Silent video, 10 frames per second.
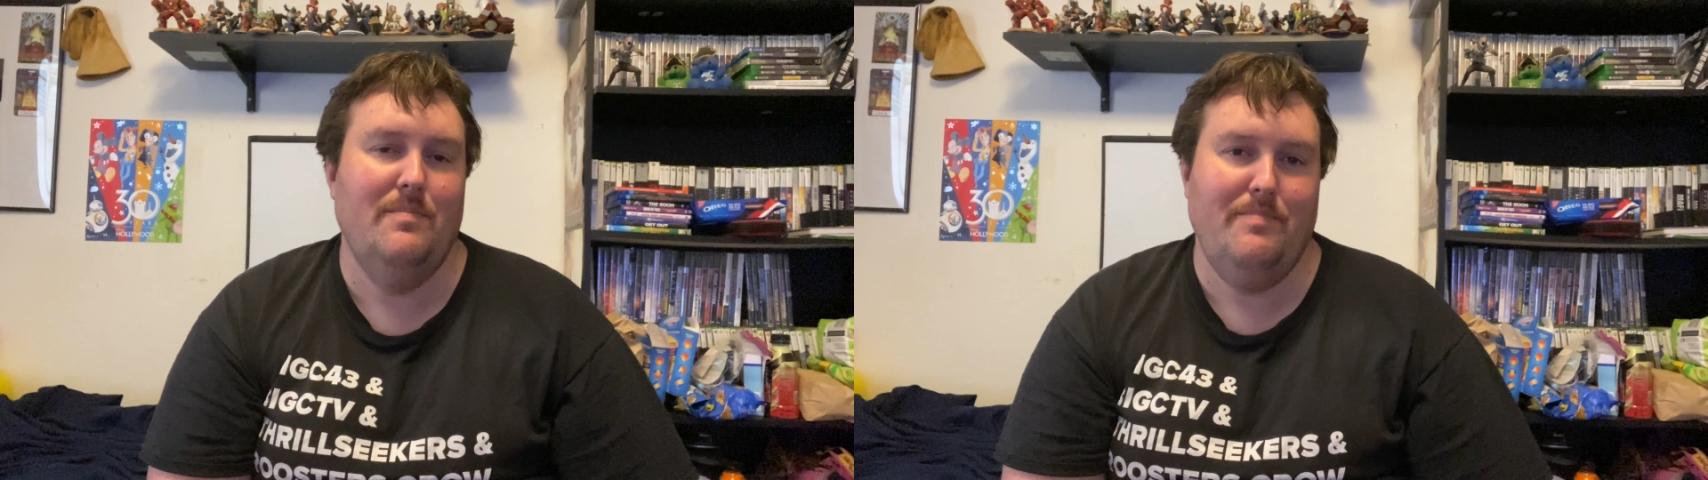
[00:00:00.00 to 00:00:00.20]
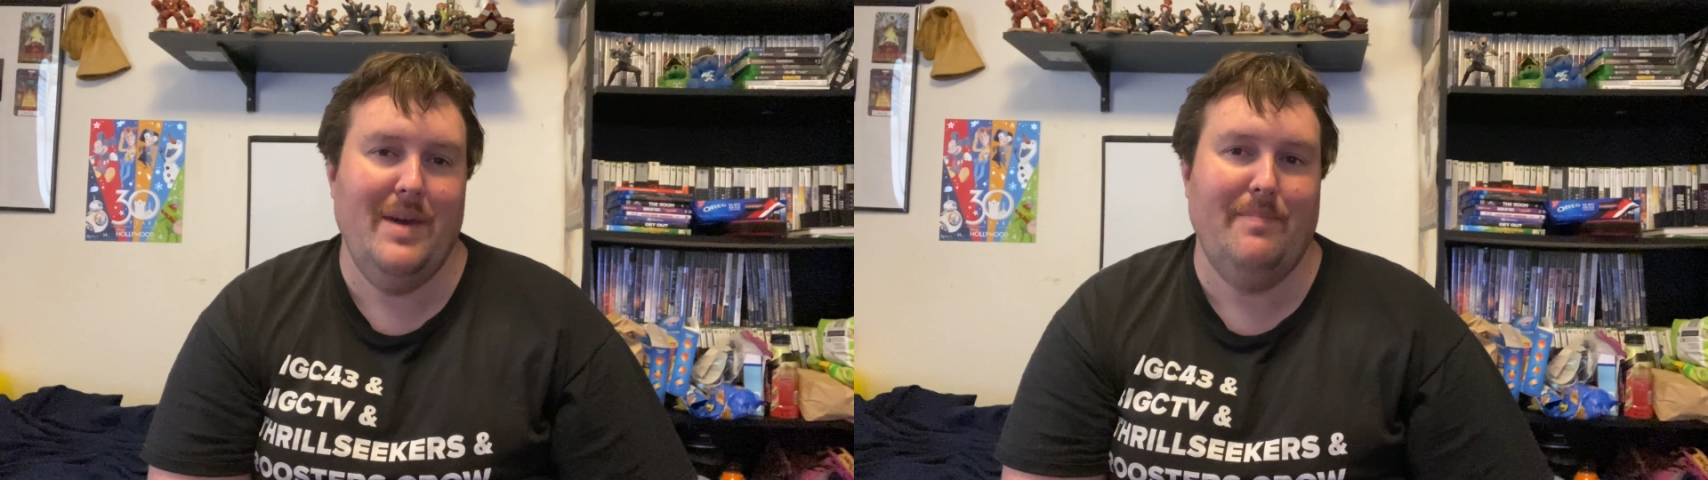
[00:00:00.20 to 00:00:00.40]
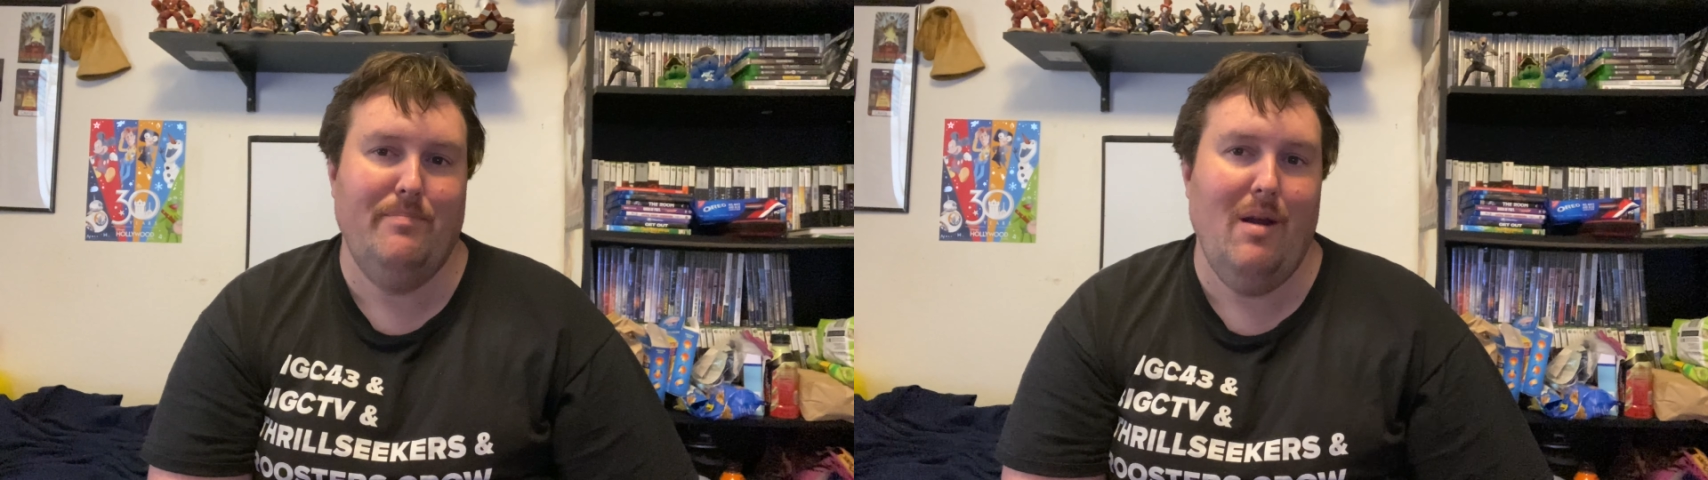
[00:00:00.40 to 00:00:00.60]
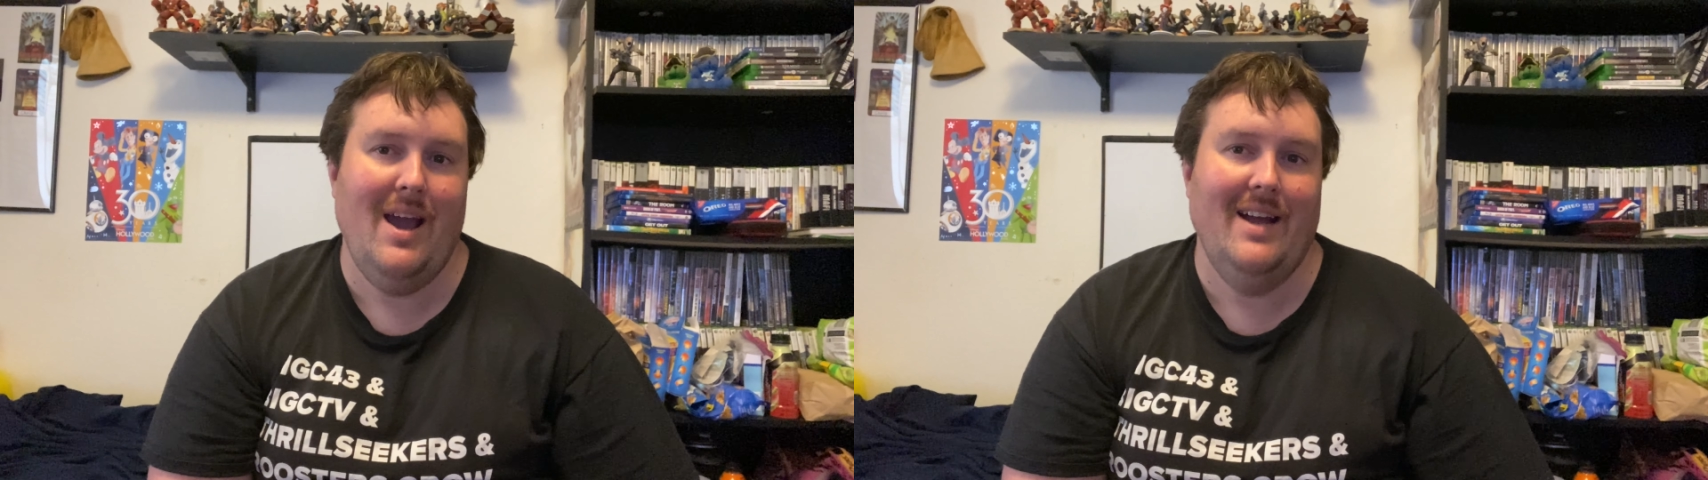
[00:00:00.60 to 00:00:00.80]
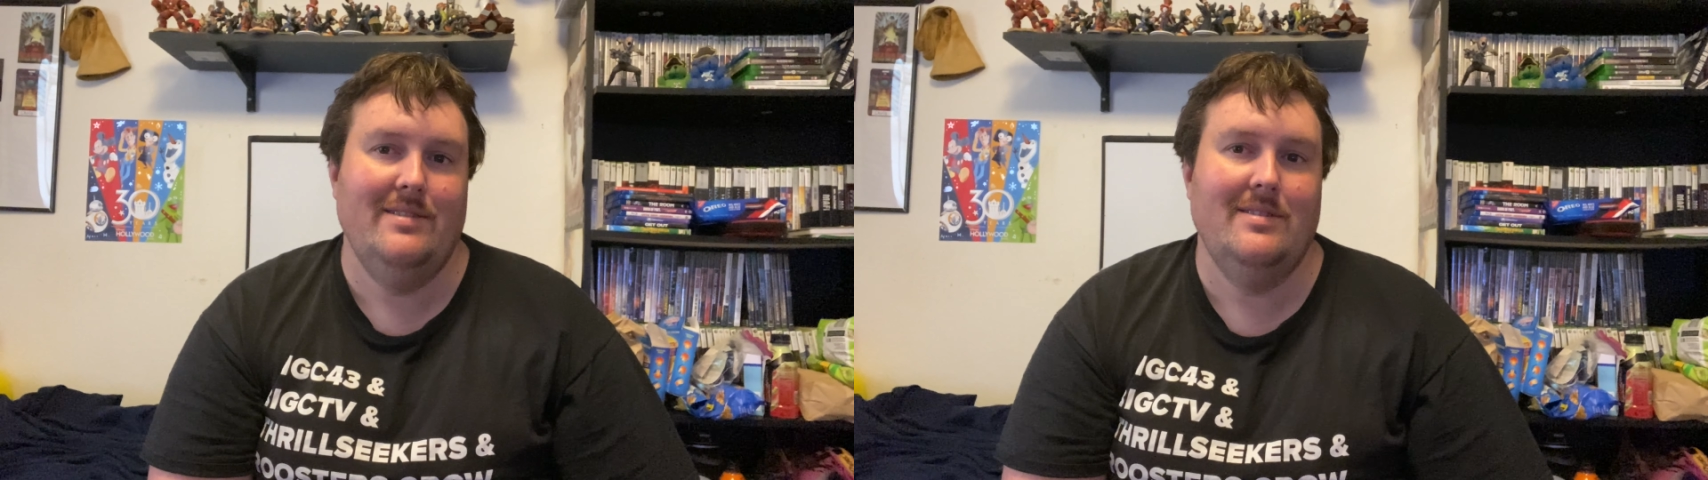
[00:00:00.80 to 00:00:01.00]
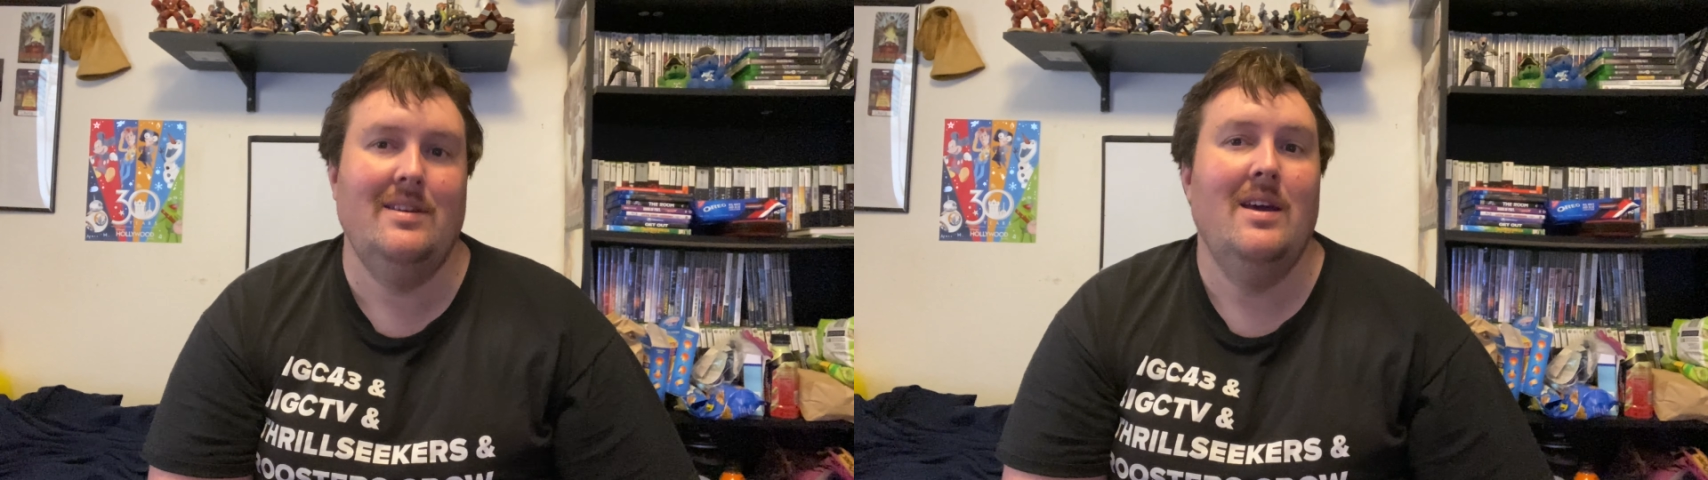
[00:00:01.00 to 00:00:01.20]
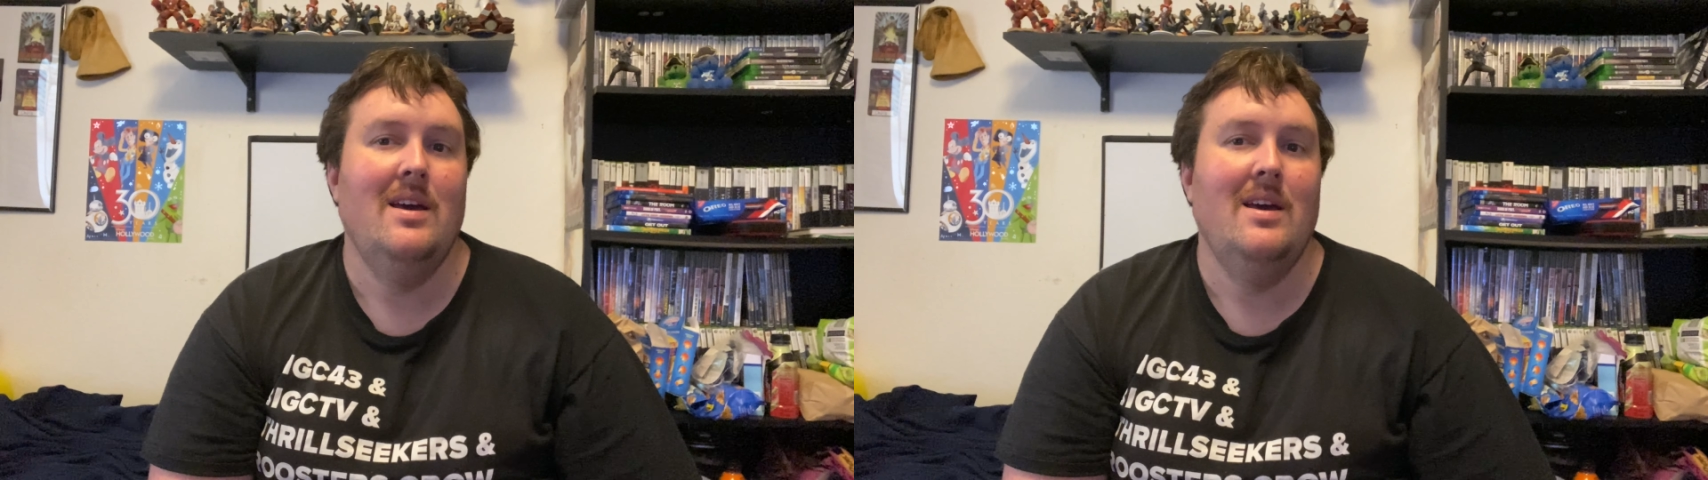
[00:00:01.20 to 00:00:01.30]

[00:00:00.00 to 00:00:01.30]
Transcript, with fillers: big brands.